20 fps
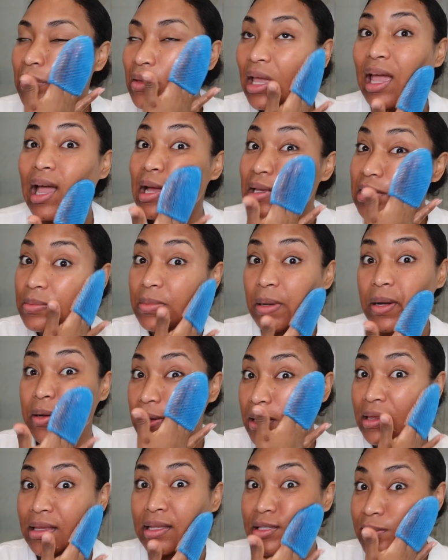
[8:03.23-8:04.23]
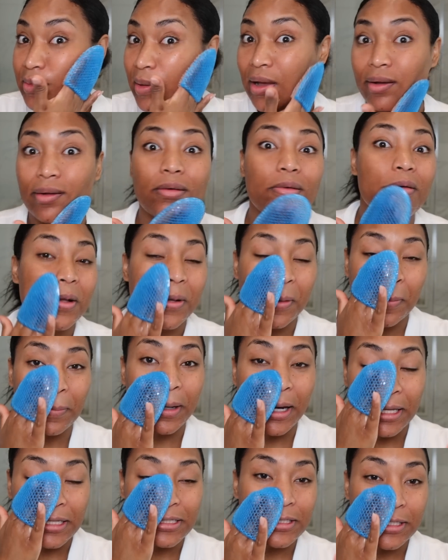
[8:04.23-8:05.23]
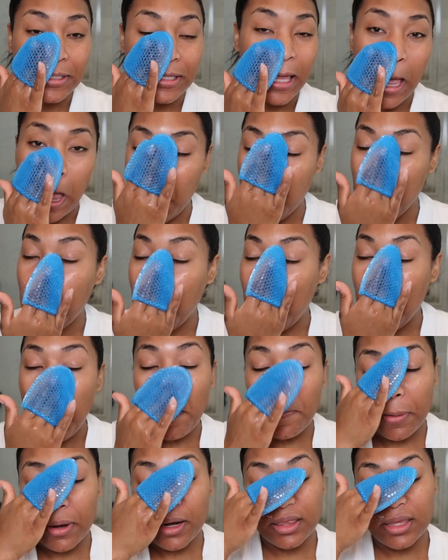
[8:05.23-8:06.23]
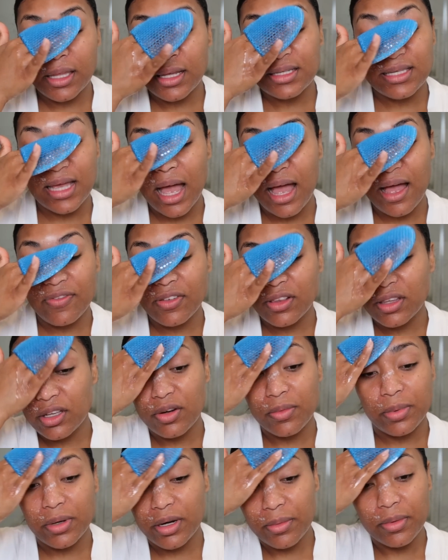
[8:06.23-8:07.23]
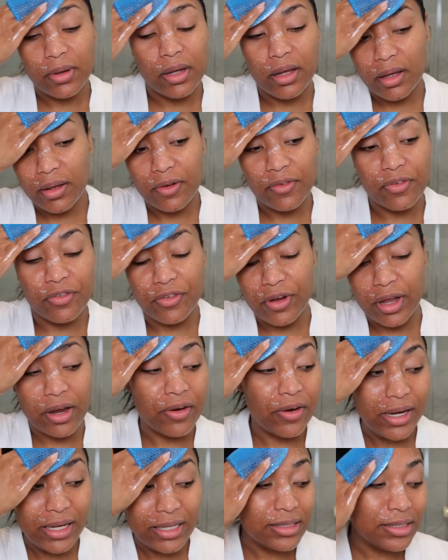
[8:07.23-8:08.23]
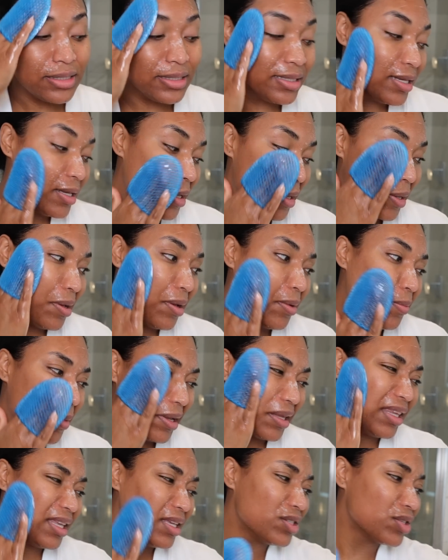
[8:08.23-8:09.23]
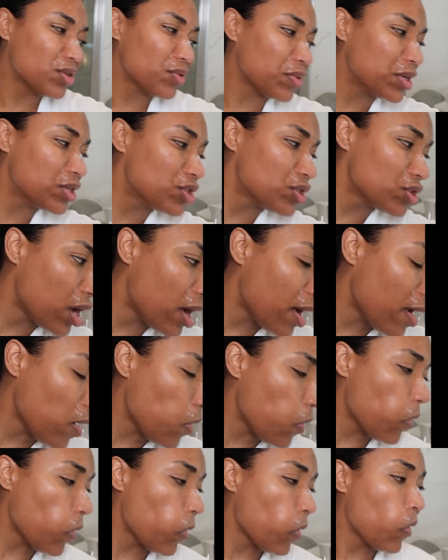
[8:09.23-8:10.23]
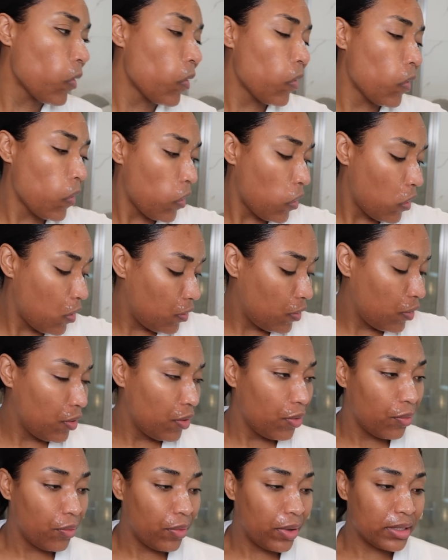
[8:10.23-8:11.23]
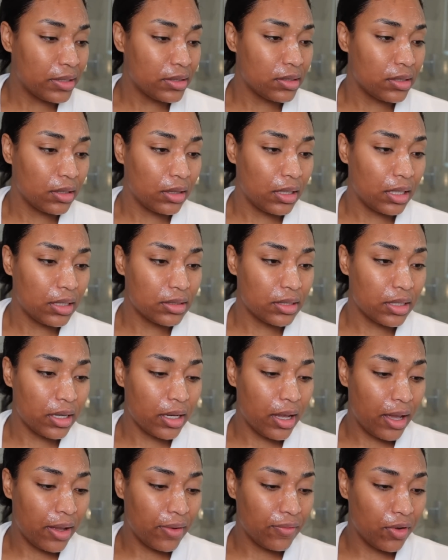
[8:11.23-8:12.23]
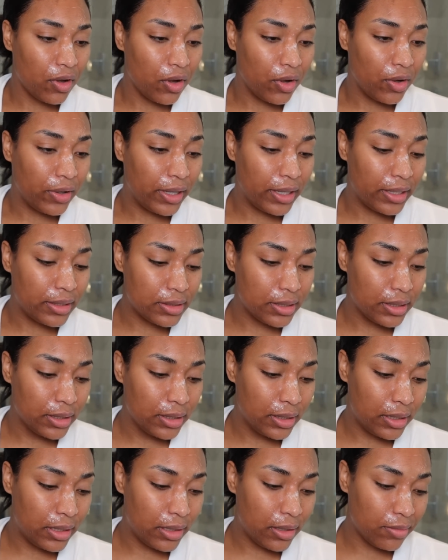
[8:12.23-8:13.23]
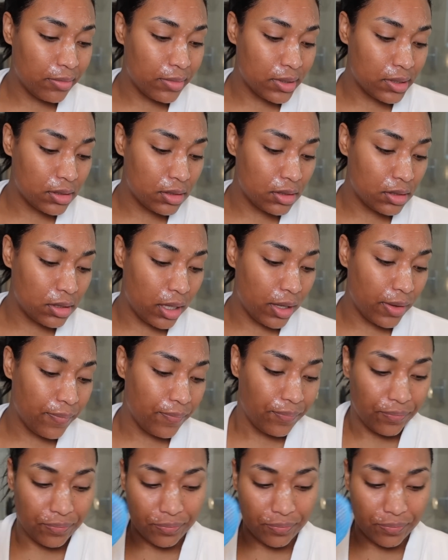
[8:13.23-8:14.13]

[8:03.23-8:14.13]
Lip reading: It has a very clean smell, plus to that. But it does have a little bit of fragrance. I did screenshot what is the things that I have on it. Let me see.